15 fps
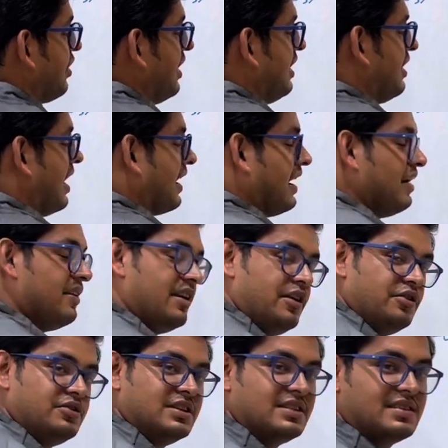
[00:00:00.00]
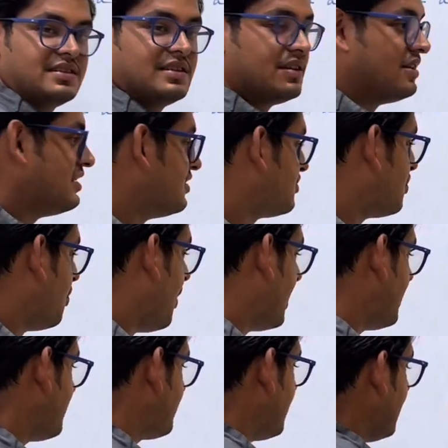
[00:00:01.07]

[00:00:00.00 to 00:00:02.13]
it again reduces. So what is the